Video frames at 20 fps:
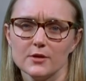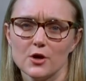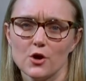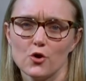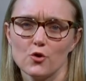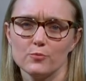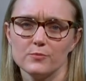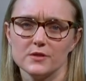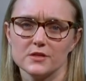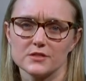at
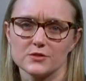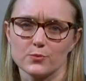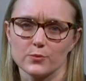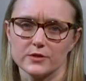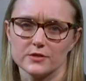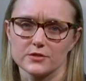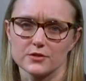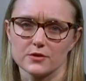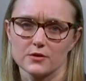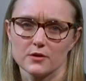home this
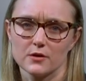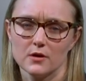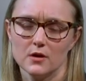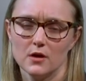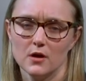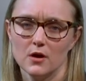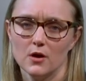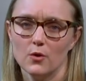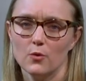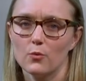winter,
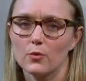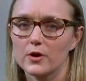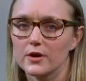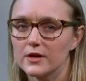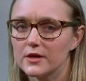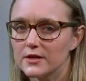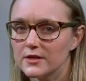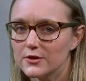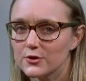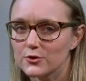
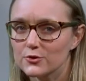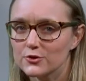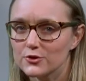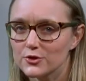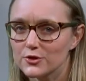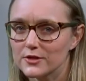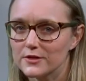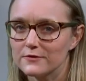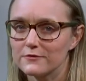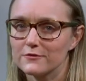working or
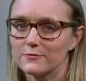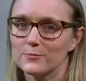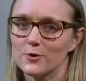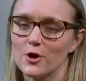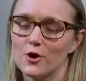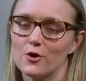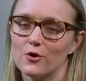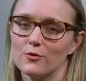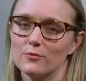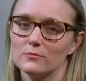learning from
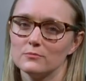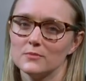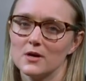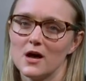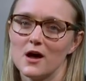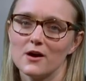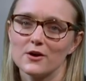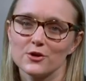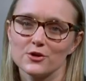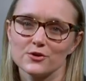home,
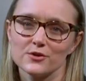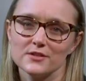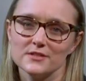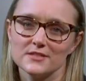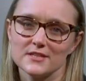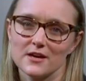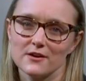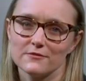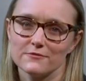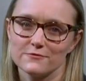hunkering
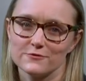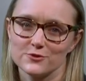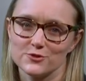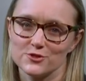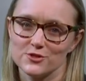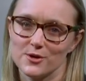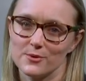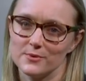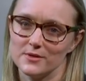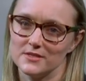down for
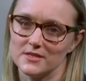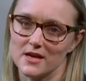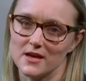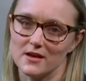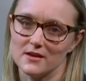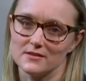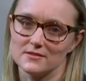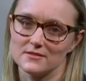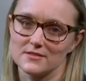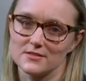snowy
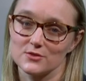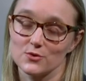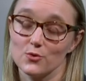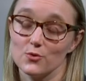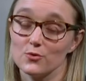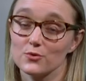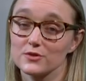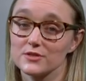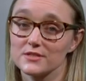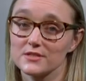days,
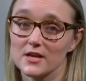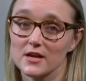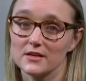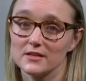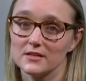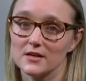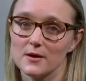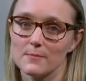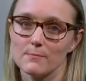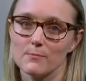or
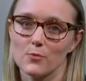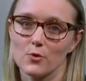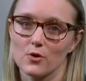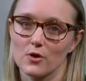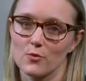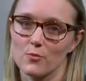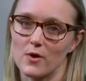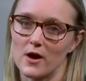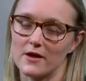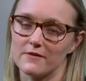setting up
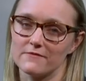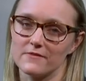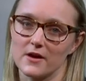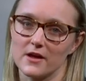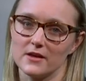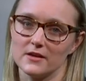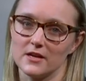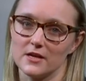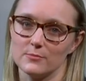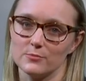more
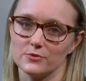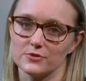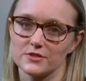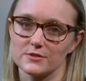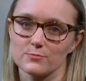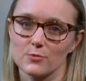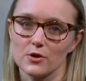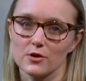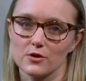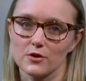Wi-Fi-enabled
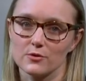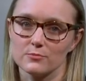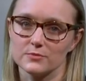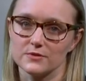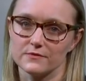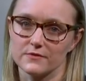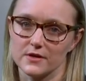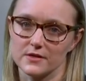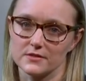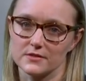smart home
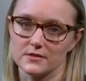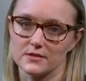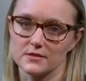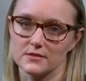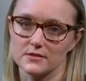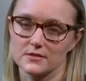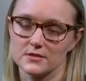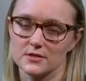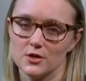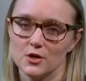
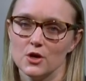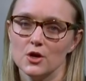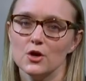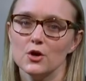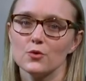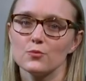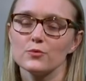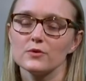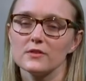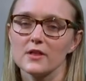devices,
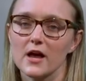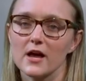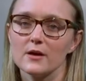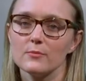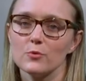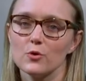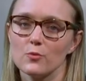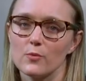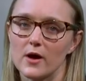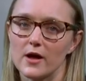
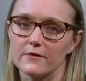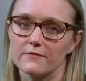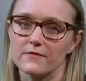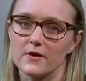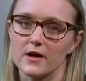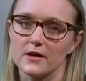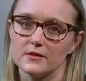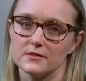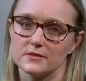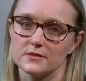reliable
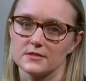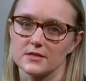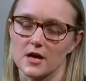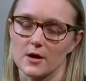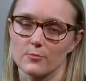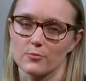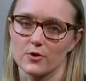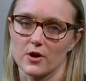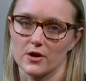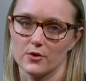Wi-Fi is a
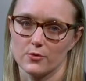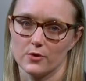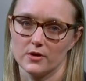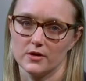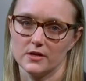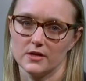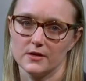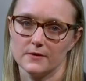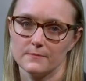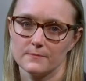top
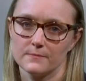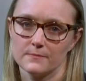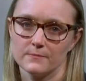priority.